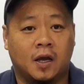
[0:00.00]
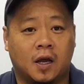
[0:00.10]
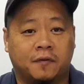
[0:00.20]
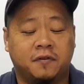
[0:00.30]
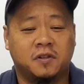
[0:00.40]

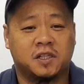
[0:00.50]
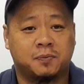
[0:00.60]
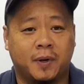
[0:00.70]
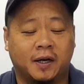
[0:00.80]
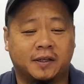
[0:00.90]
If you
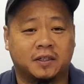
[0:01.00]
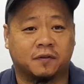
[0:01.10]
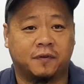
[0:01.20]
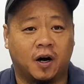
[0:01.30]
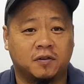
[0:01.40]
suspect that
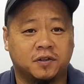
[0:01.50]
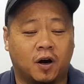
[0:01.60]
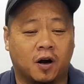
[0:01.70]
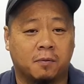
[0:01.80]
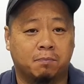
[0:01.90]
your valves
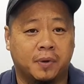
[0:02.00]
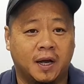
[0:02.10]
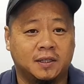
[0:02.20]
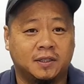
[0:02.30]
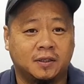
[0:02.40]
are
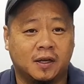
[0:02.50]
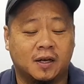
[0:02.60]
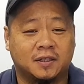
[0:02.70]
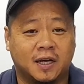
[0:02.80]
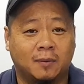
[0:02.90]
bent, it
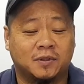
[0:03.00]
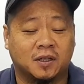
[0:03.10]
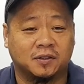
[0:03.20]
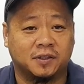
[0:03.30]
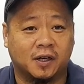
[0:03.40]
is time to
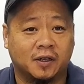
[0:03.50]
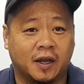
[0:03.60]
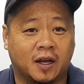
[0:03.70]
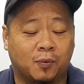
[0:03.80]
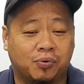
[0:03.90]
conduct
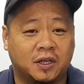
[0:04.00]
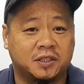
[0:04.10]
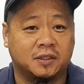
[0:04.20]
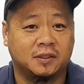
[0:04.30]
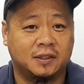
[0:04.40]
a
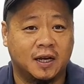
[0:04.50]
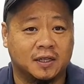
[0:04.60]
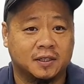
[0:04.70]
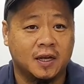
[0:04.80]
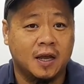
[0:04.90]
compression
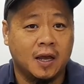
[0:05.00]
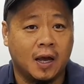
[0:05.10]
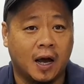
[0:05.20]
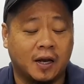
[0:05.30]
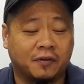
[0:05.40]
test.
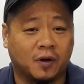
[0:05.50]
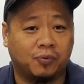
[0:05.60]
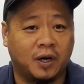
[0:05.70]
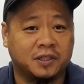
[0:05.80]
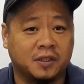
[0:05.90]
And if
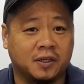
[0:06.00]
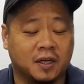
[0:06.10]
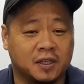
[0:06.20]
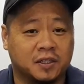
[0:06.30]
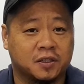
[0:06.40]
compression
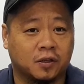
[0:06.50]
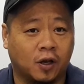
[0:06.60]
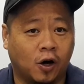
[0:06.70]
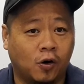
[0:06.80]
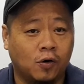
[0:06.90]
is
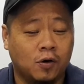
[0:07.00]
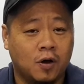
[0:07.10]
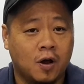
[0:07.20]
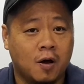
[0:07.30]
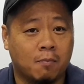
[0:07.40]
low,
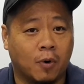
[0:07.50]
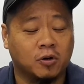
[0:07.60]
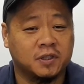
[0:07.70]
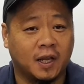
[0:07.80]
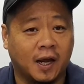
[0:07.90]

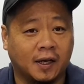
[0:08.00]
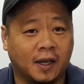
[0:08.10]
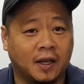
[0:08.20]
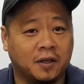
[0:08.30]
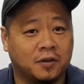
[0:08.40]
most
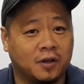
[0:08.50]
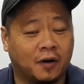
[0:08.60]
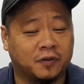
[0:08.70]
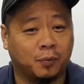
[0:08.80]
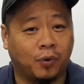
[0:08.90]
likely you
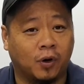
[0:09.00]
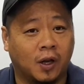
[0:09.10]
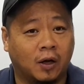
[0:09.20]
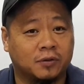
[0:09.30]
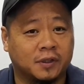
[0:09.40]
have to pull
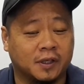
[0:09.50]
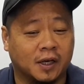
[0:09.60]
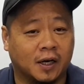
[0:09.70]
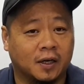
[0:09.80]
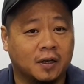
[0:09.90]
out the
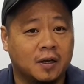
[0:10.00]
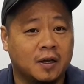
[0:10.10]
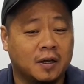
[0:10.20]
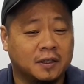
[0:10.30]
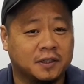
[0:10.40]
uh,
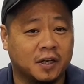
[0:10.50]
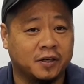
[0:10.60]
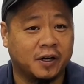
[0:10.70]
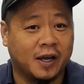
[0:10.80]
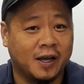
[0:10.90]

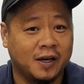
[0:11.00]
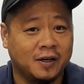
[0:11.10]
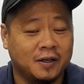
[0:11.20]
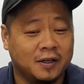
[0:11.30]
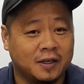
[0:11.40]
cylinder
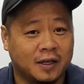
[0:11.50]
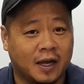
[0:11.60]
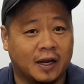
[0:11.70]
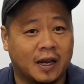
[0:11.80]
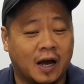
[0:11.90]
head
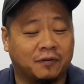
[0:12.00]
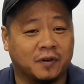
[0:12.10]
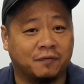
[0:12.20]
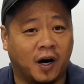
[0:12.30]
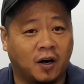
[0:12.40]
and have
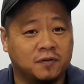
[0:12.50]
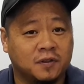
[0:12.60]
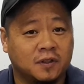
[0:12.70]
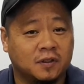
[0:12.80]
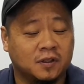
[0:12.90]
the valves
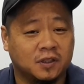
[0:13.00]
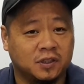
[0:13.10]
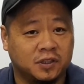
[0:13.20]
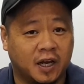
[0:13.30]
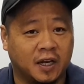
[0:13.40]

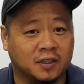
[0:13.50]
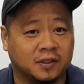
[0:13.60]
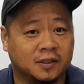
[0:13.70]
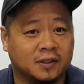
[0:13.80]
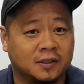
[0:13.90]

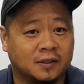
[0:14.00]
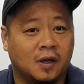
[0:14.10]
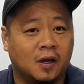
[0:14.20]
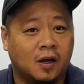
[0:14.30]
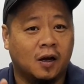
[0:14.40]
changed.
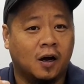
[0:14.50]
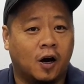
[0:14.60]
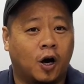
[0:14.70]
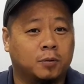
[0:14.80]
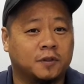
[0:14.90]

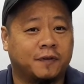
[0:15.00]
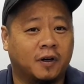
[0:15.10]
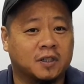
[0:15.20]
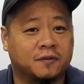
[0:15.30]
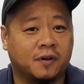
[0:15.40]
I hope you
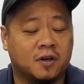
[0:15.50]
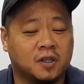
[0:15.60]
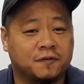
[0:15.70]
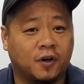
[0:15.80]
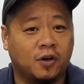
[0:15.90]
found this video
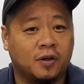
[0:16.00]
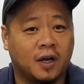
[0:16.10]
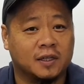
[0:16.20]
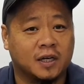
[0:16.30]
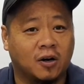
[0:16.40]
useful.
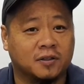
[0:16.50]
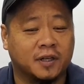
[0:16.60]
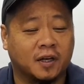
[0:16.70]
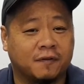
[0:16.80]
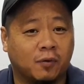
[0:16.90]
As always,
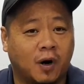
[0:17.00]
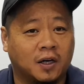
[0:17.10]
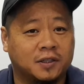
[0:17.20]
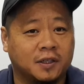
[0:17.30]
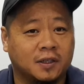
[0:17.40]
thank you for
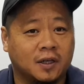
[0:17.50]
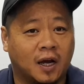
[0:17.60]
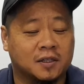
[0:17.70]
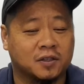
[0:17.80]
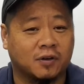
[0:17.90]
watching
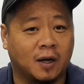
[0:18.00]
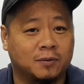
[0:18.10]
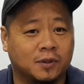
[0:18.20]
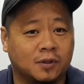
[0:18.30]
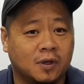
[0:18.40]
and subscribe
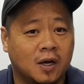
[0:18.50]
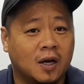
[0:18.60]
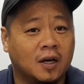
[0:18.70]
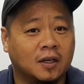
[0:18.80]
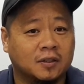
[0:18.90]
to
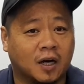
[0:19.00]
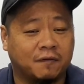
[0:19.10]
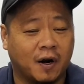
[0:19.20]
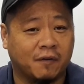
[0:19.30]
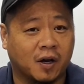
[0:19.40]
Top
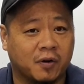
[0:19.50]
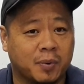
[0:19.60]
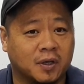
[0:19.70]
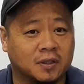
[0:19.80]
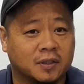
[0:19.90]
five Auto
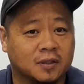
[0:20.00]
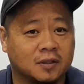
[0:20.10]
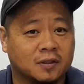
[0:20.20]
Repairs.